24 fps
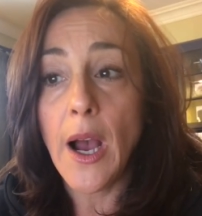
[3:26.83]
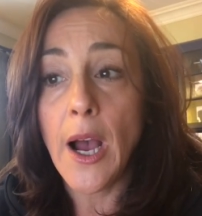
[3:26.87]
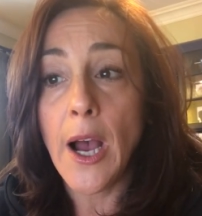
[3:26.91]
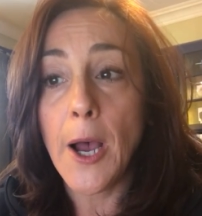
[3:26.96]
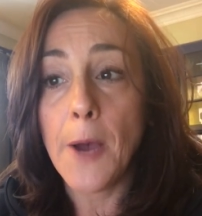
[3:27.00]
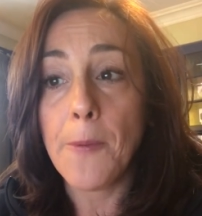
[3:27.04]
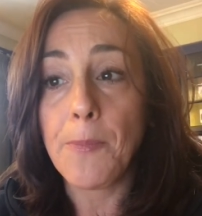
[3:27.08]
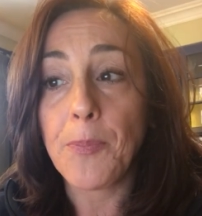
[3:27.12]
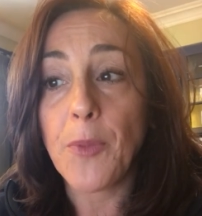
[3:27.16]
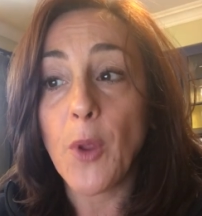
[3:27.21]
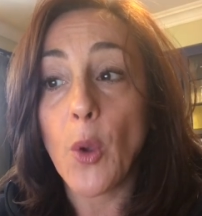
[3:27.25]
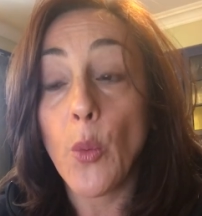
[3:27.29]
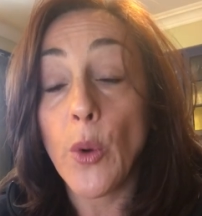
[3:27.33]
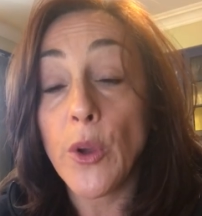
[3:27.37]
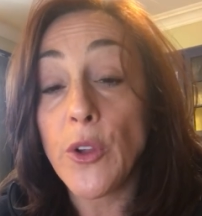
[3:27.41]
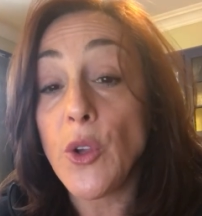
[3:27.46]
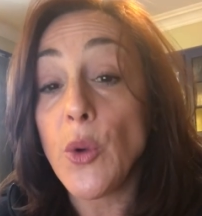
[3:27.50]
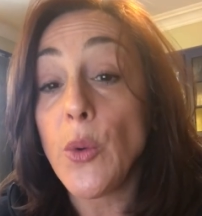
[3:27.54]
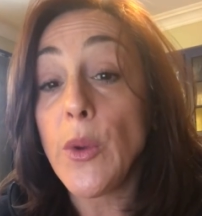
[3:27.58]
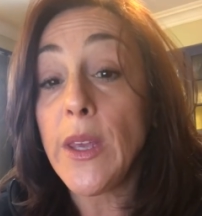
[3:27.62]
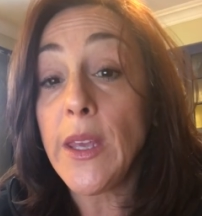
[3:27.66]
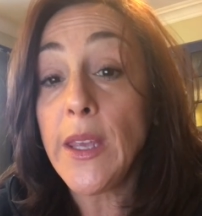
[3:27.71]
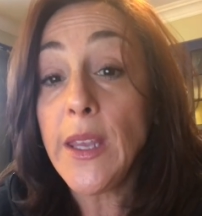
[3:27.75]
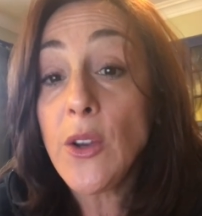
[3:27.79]
Um, when
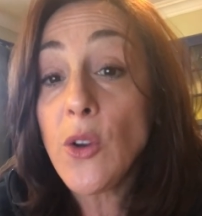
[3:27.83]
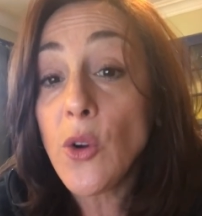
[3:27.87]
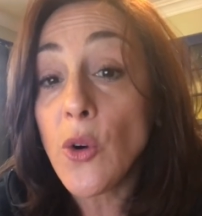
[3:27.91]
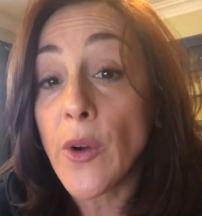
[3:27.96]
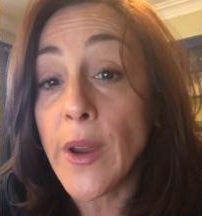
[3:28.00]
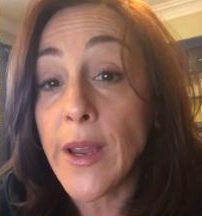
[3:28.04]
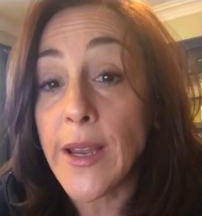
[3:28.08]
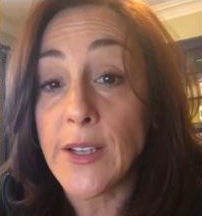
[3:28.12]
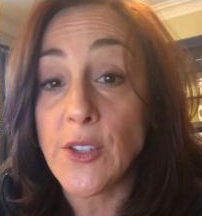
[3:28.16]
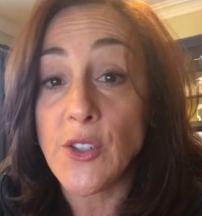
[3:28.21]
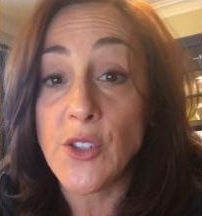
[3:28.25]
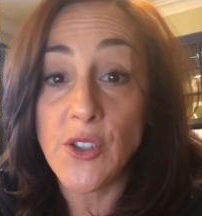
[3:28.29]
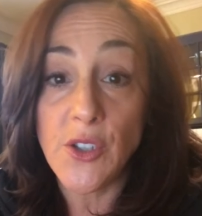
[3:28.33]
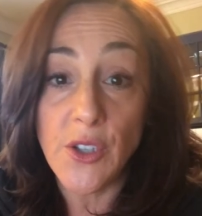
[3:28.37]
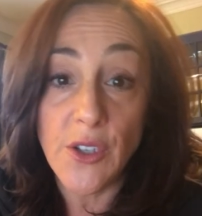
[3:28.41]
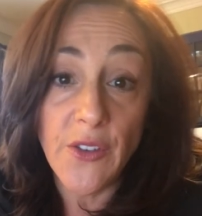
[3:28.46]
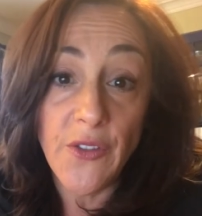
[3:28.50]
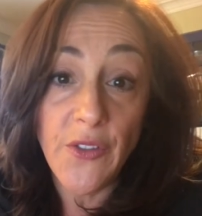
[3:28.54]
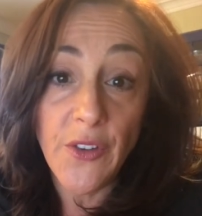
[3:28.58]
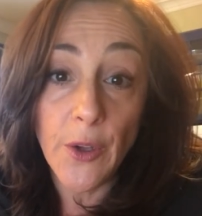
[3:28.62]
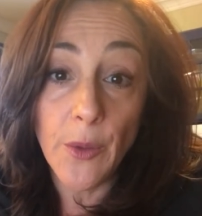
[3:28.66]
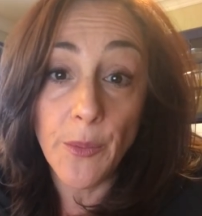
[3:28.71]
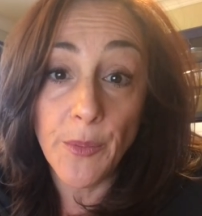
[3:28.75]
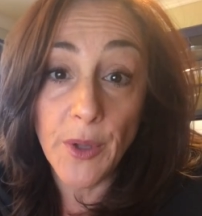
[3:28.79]
you eat grains, do
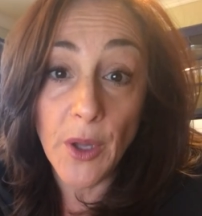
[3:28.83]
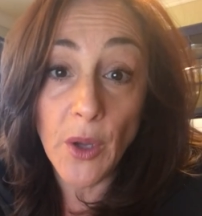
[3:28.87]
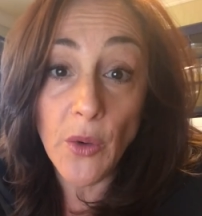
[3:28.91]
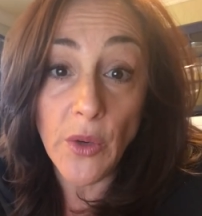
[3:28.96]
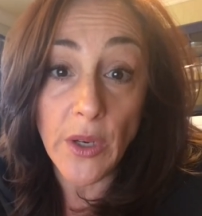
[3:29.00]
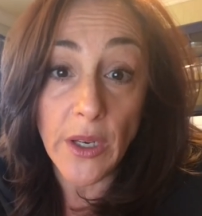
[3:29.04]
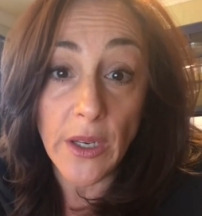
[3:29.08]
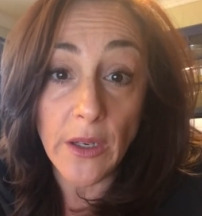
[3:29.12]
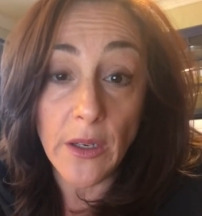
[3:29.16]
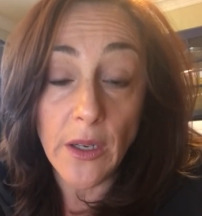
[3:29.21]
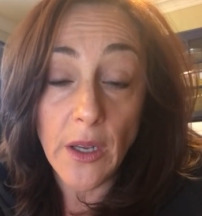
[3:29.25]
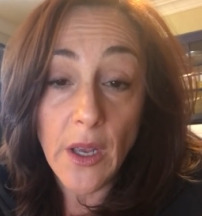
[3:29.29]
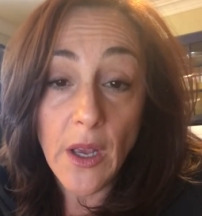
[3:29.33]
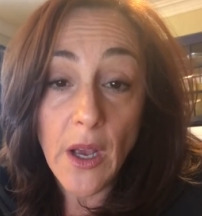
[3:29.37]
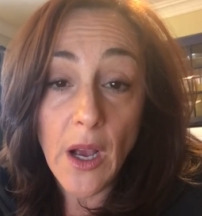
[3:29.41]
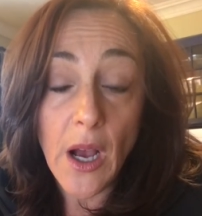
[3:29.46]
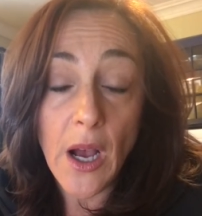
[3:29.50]
you feel bloated?